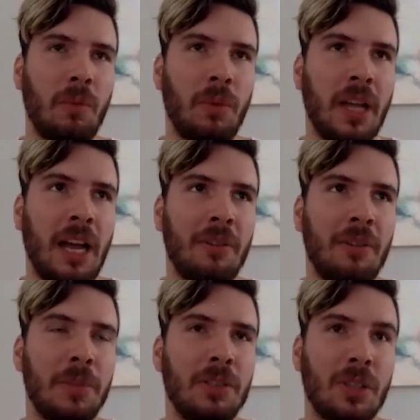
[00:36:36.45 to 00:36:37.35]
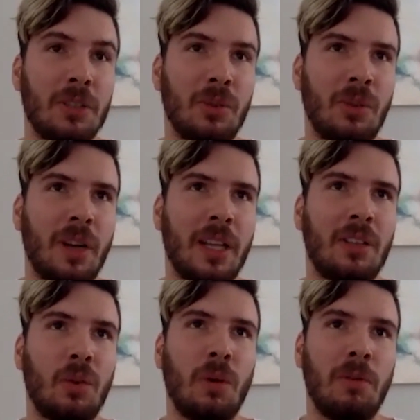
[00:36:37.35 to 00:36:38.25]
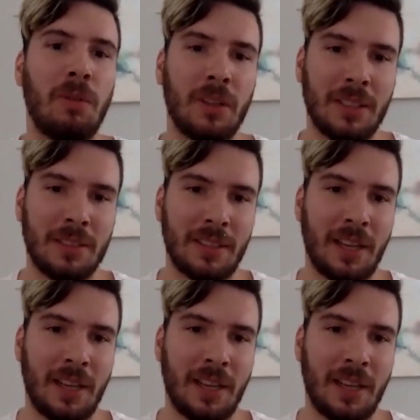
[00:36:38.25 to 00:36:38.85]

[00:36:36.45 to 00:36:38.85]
We haven't been taught to connect through abundance.